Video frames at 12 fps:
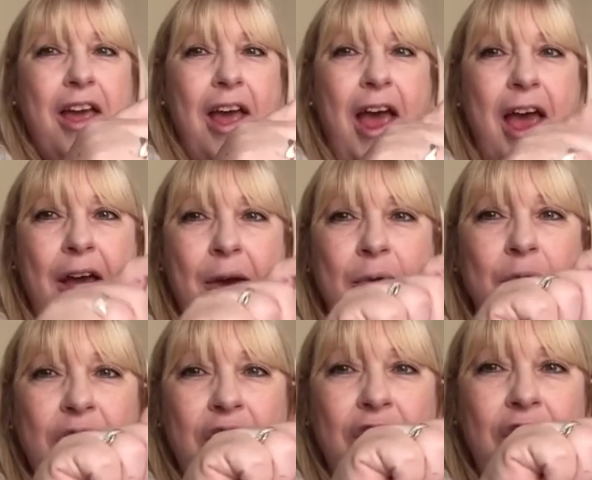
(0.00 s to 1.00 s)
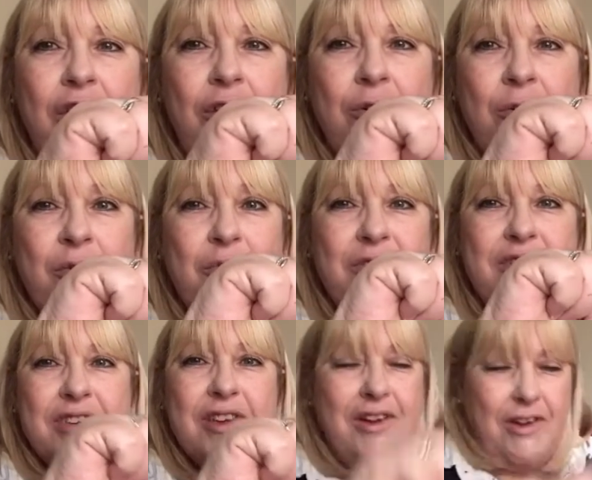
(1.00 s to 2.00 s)
How
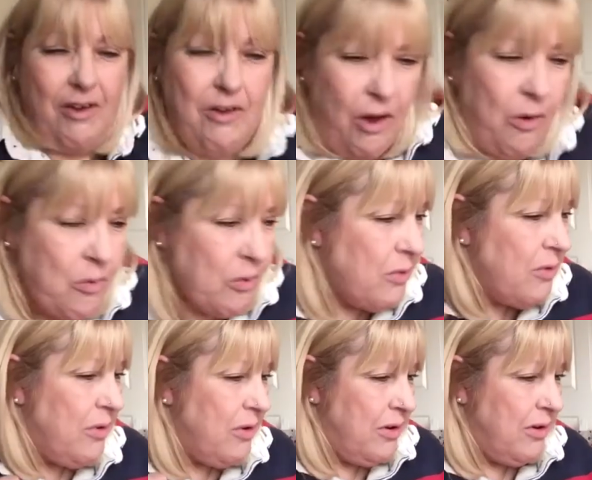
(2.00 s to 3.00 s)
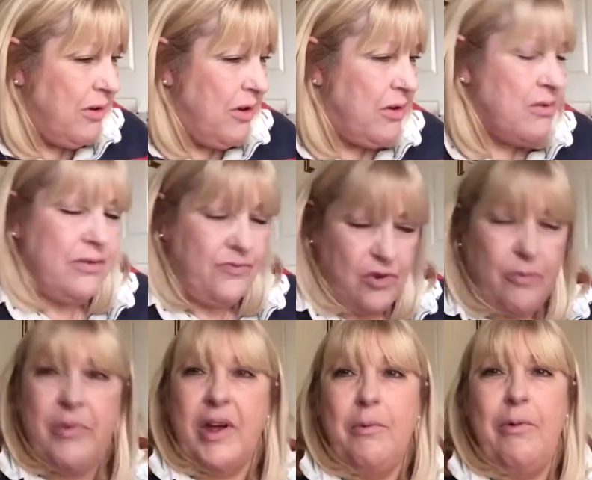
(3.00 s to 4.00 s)
cute. Oh, I've
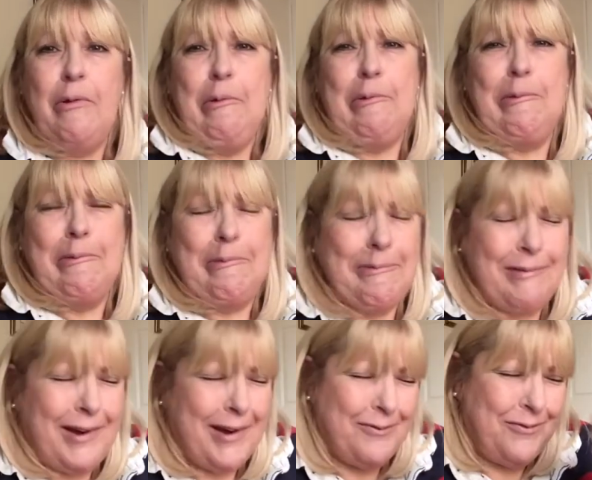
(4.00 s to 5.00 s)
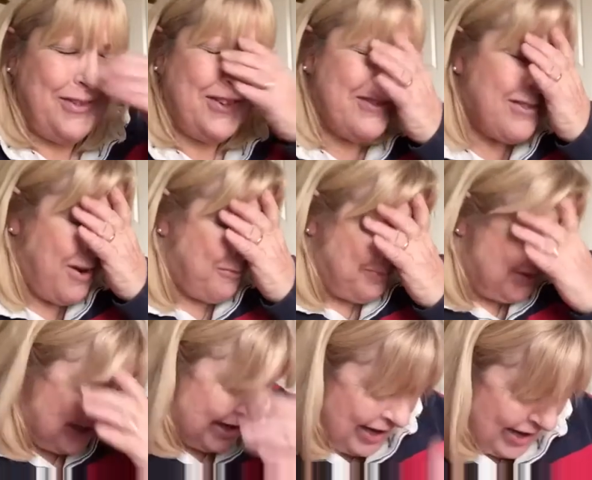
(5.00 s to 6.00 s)
dropped that one. I've
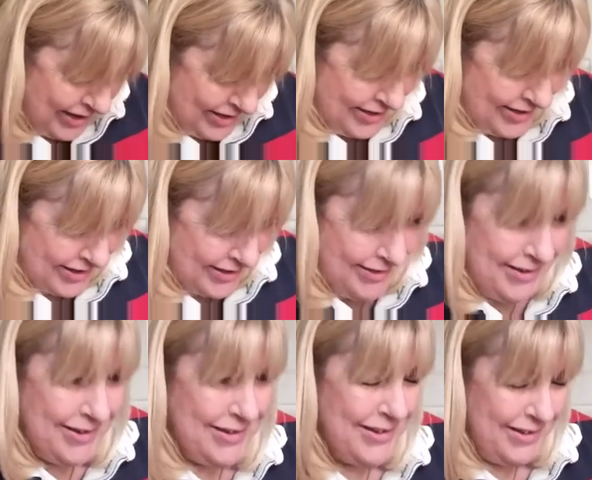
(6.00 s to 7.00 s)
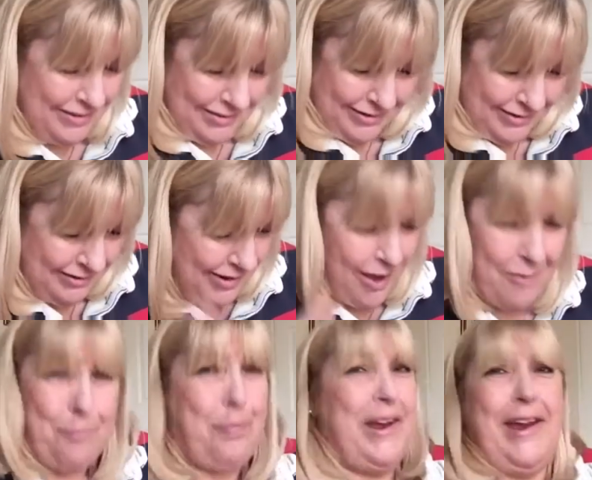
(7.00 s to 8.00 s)
dropped it.
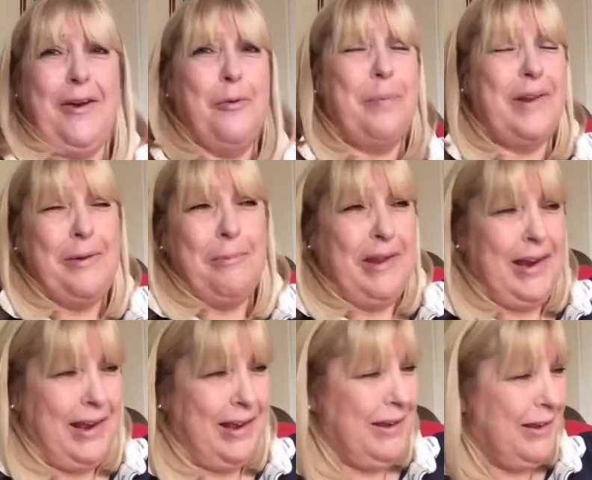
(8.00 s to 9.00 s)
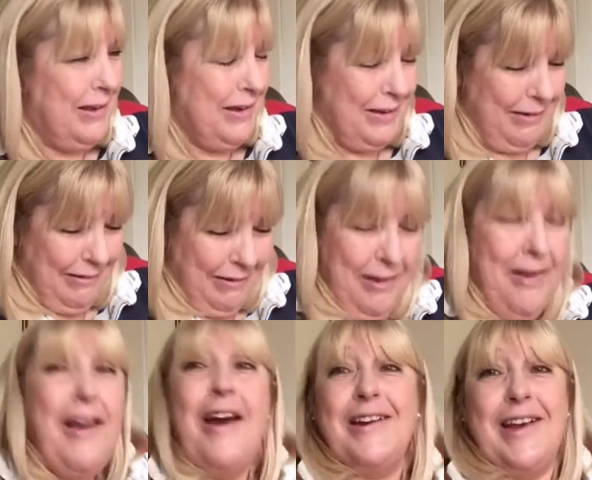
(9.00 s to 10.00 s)
I'll pick it up in a minute.
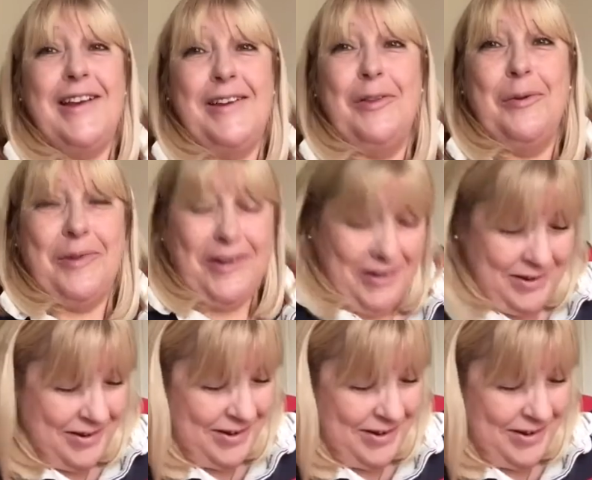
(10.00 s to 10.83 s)
I'll get another one.